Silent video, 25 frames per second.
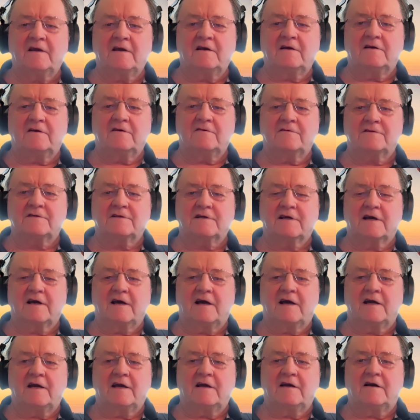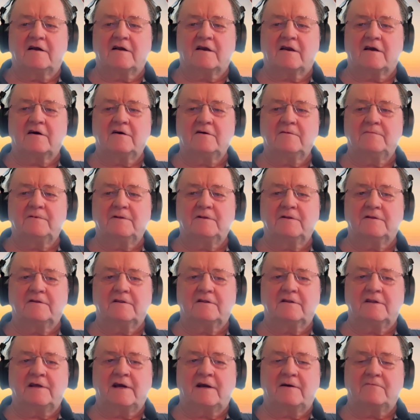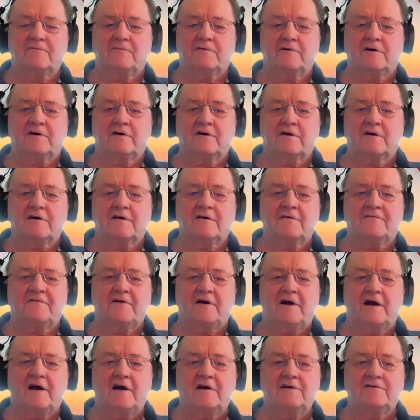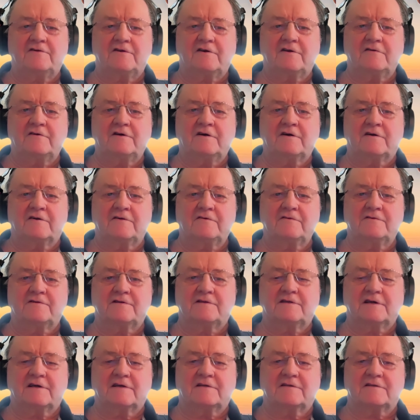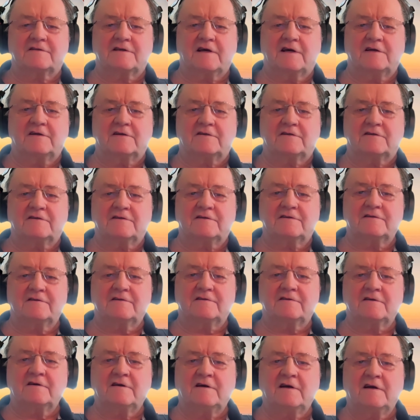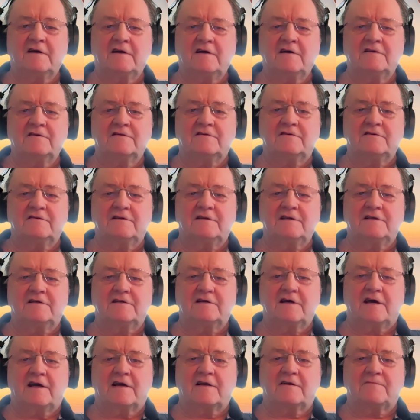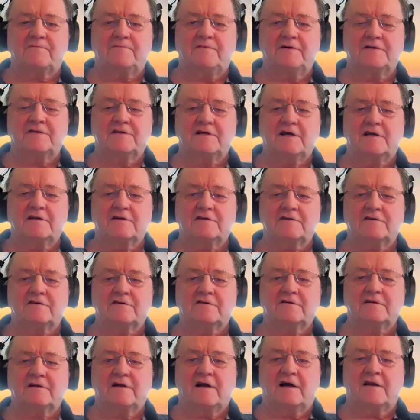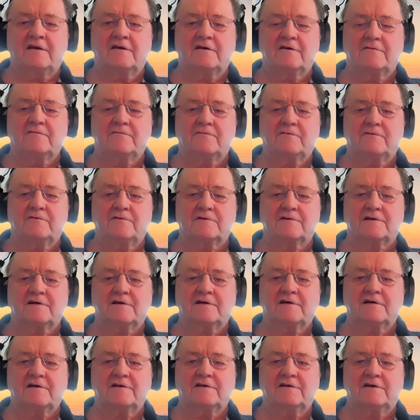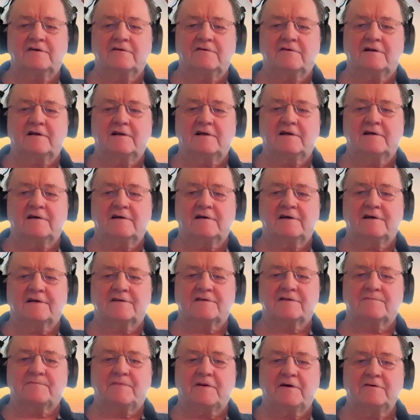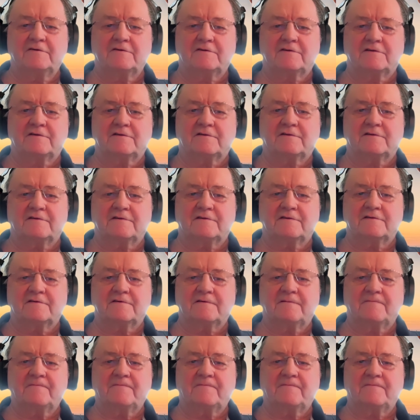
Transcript: using a global network of hydroacoustic stations to detect potential underwater nuclear explosions.